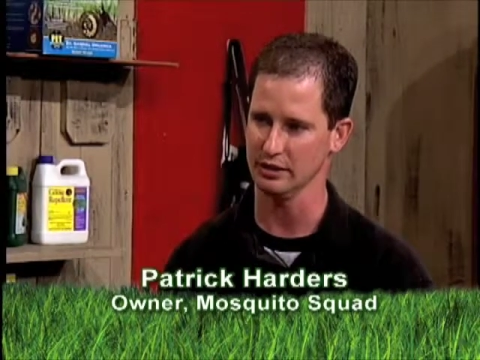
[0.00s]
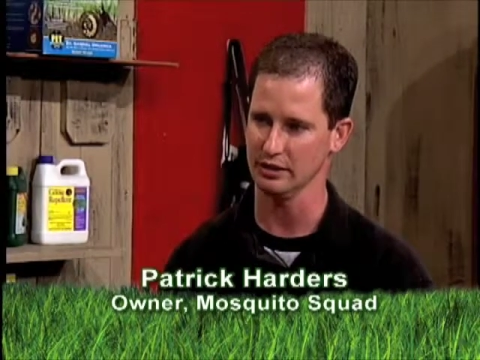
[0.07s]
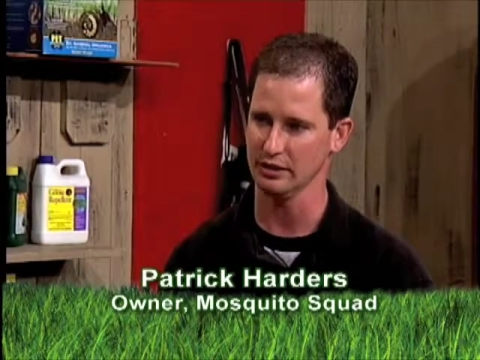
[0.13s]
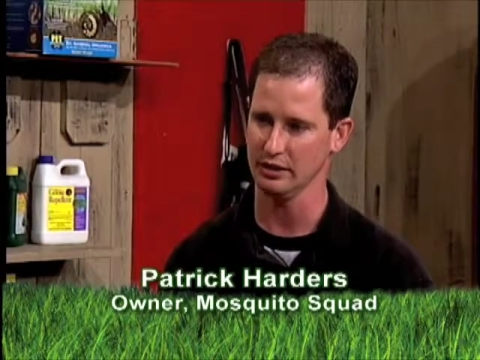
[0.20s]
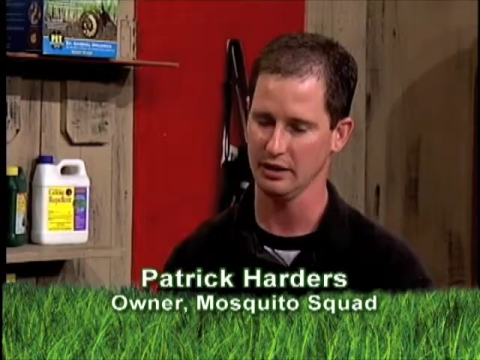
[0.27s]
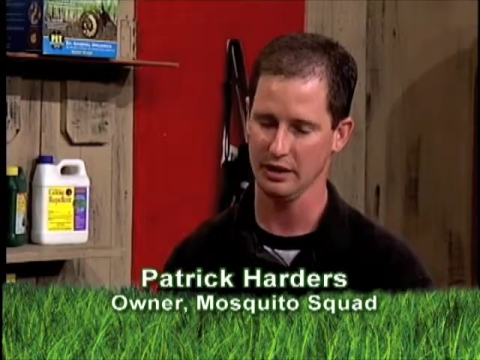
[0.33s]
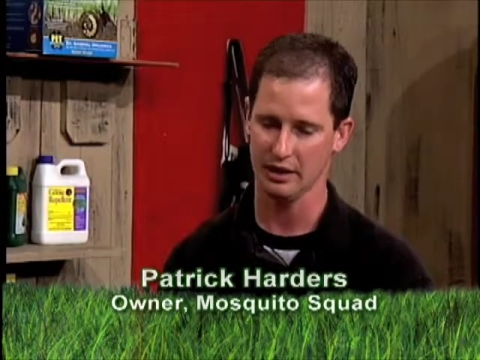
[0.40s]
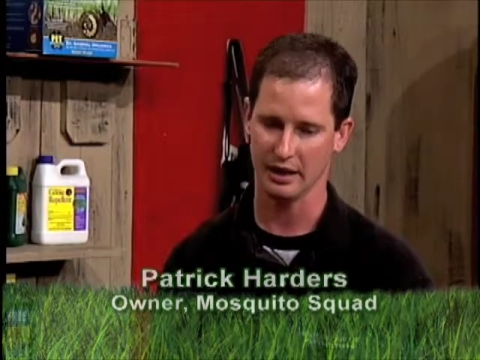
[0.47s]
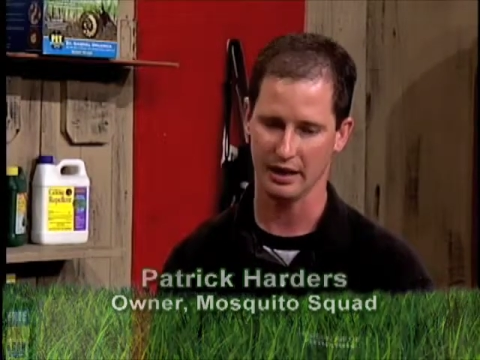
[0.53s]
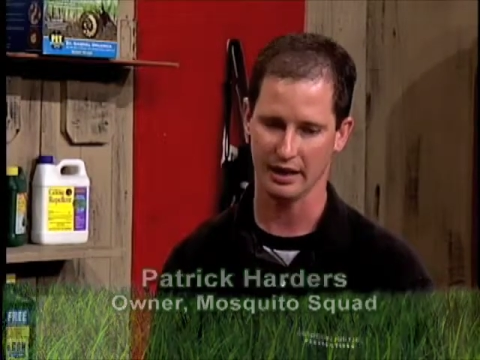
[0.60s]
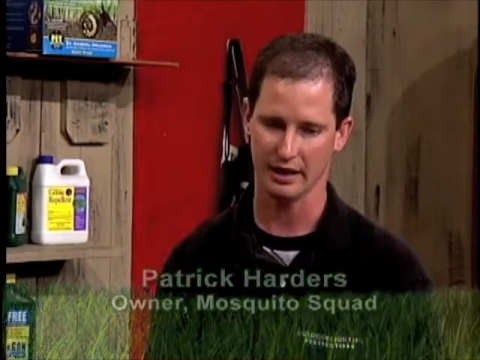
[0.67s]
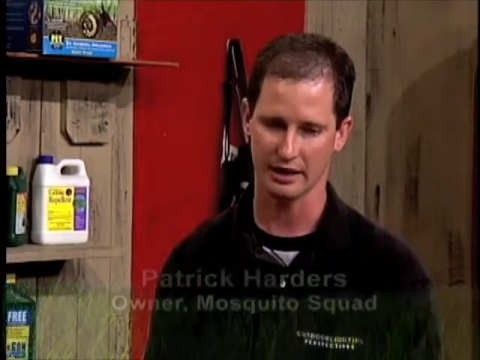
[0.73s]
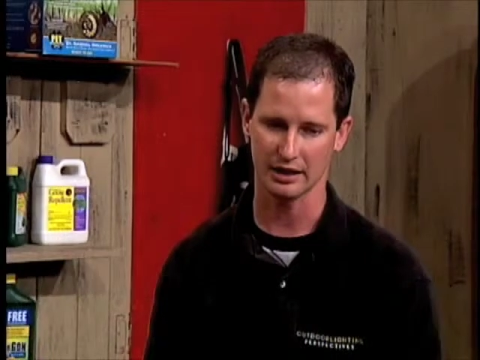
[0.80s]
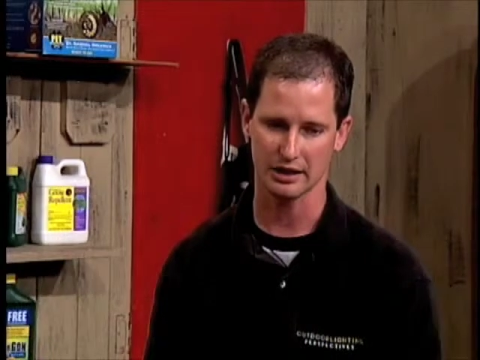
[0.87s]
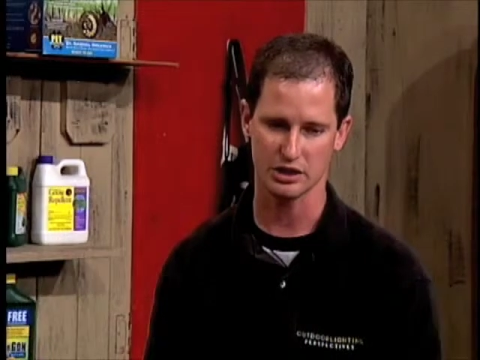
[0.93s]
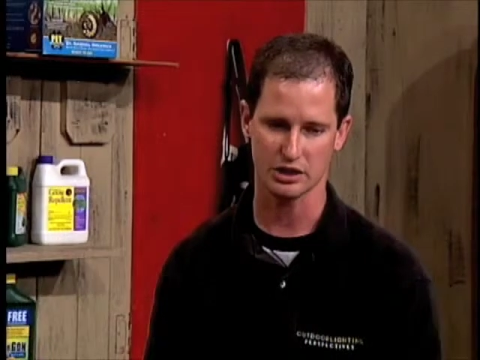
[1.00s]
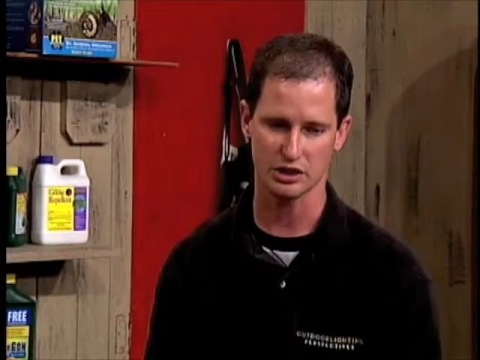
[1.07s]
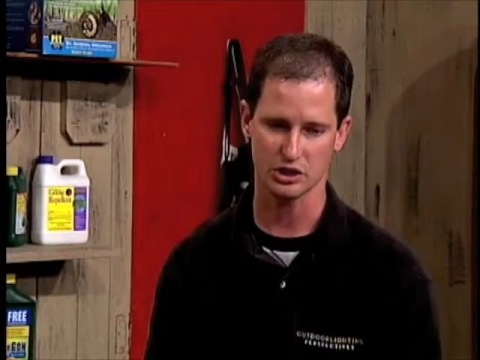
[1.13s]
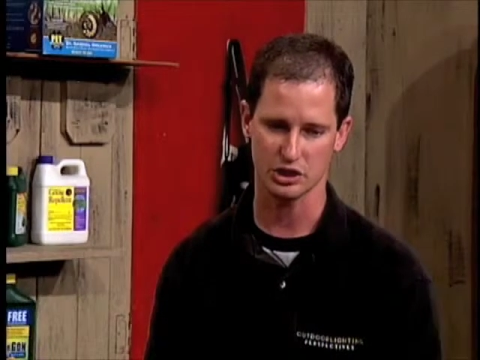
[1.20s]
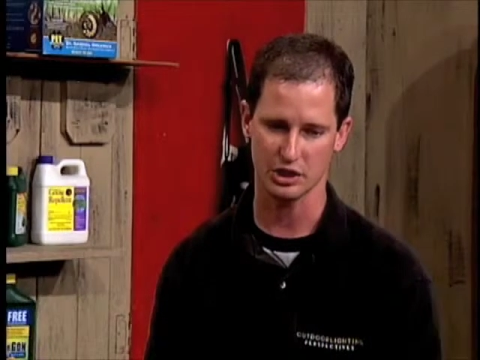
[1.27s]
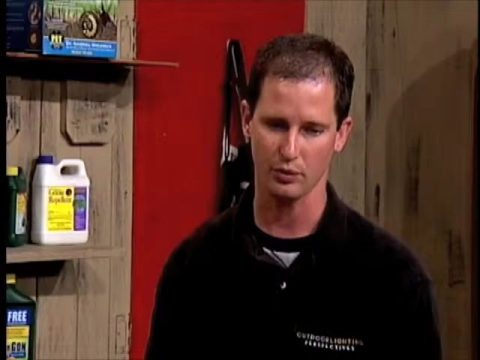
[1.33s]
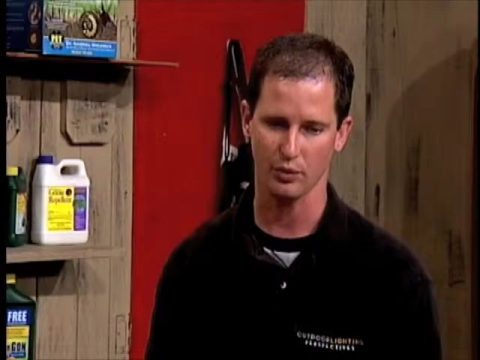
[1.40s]
Uh-huh. And
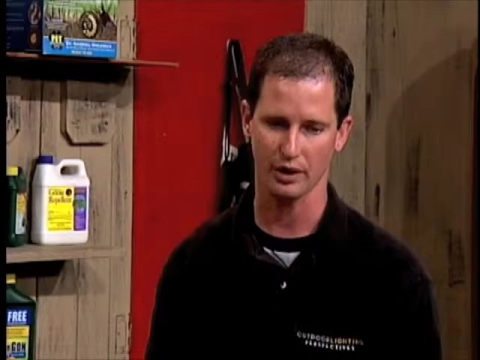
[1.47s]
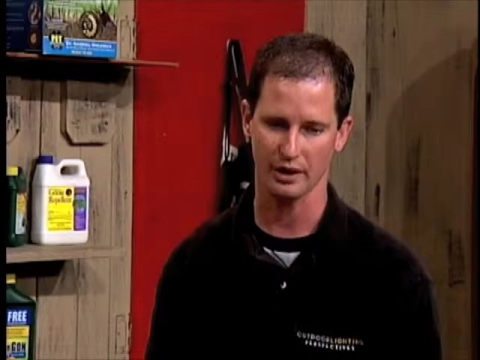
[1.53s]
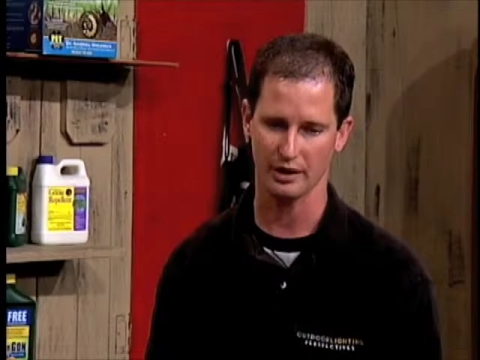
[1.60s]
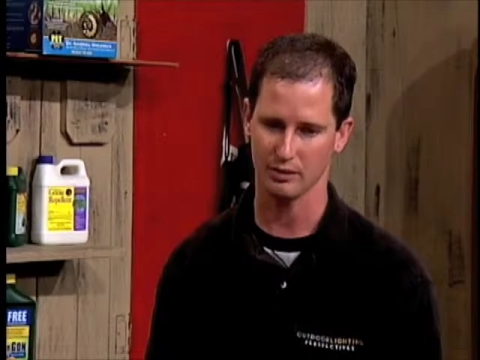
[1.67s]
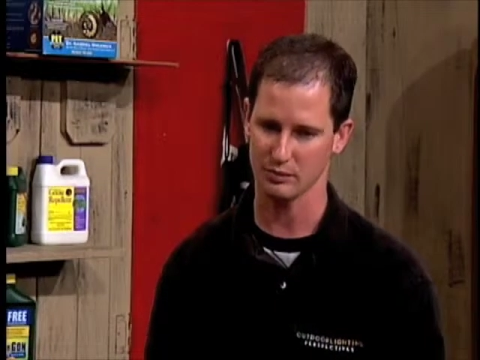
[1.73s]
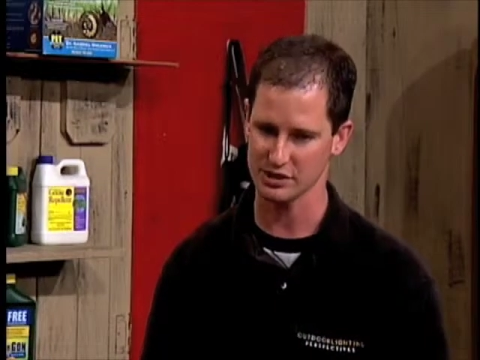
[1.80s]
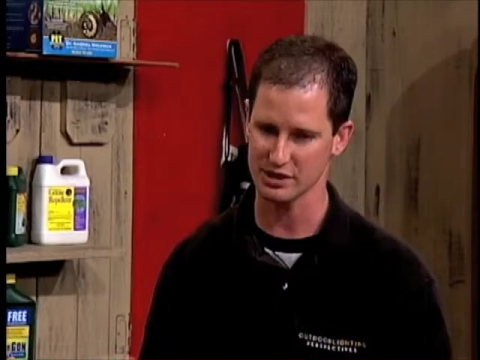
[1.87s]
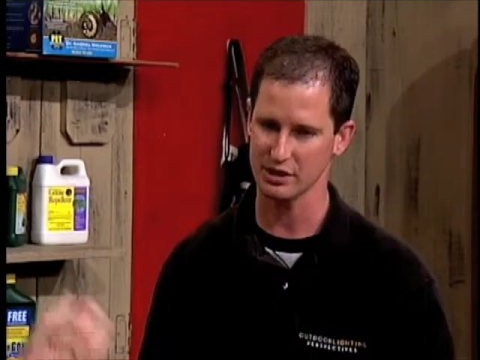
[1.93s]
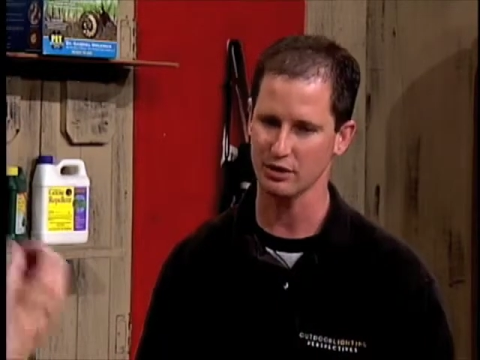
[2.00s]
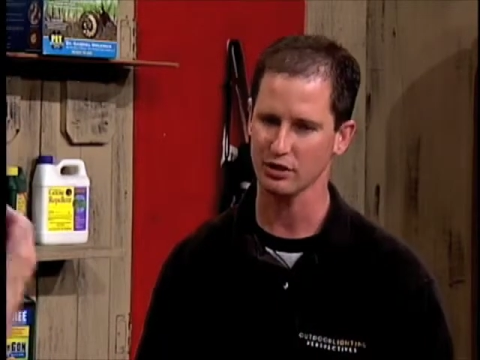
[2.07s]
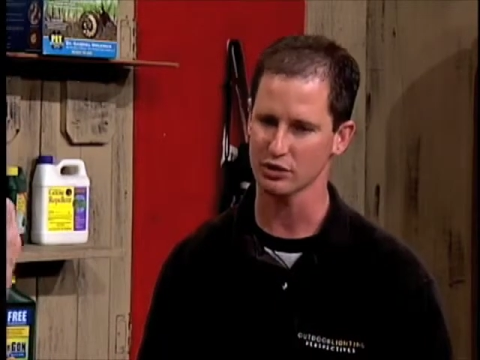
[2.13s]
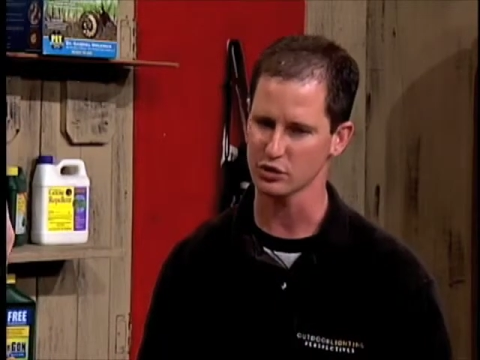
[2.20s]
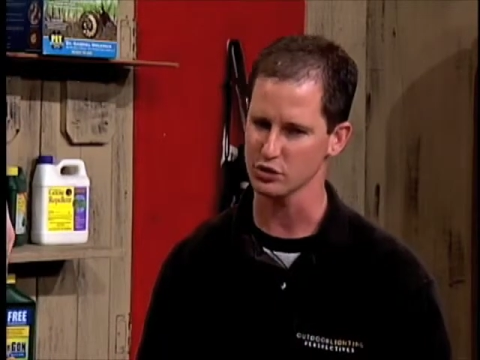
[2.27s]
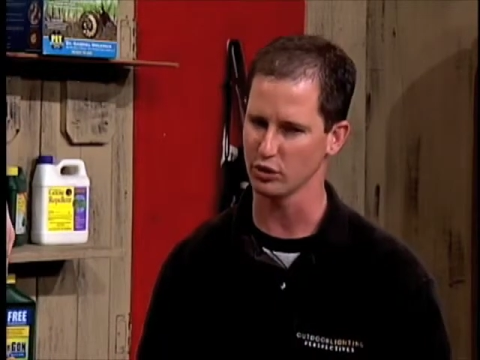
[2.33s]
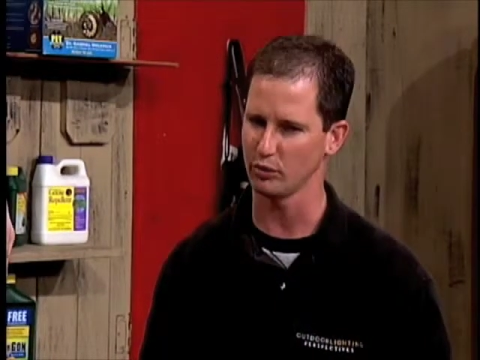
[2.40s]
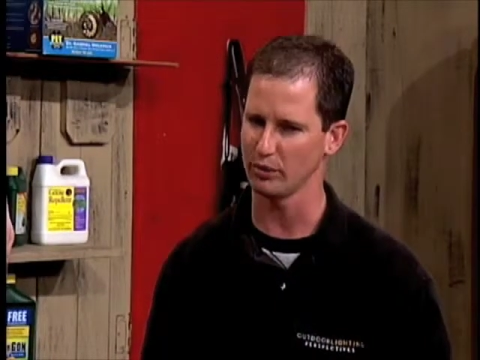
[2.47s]
she wanted mosquito control,